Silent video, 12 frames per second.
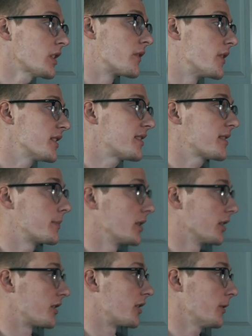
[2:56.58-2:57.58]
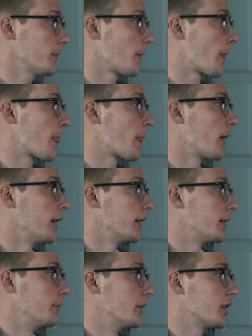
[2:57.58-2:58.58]
This is Milanote.
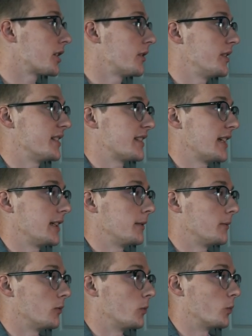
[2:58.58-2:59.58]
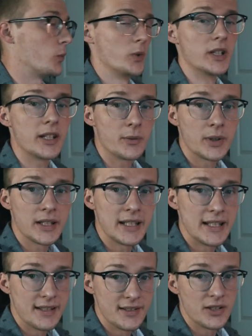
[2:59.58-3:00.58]
Milanote is a really
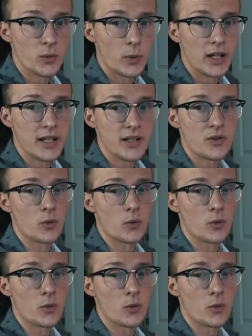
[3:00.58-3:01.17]
easy way to